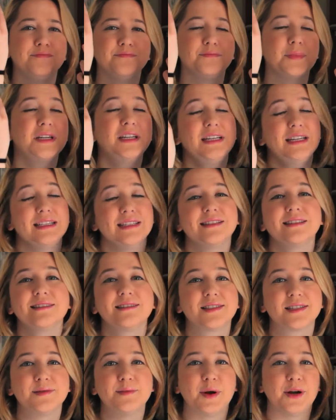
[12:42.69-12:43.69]
but
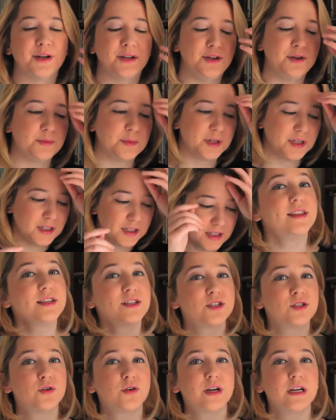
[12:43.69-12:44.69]
it's smart humor. This
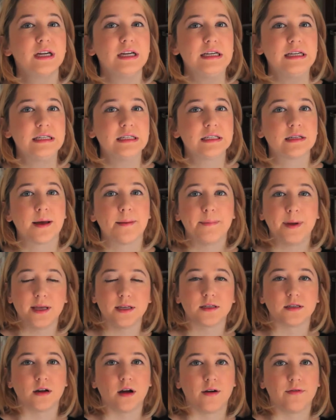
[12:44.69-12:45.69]
story is
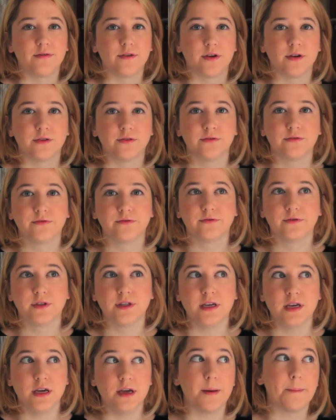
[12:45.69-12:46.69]
based off of
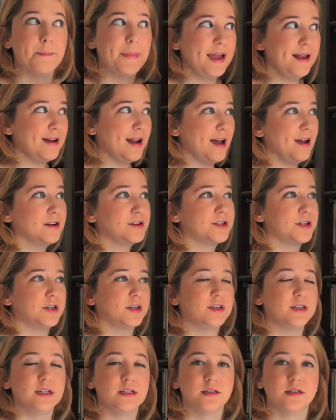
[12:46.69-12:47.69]
the main
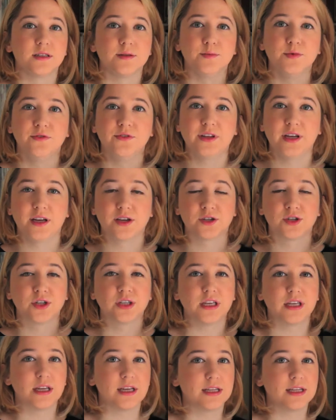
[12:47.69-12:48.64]
actor in this movie, actually.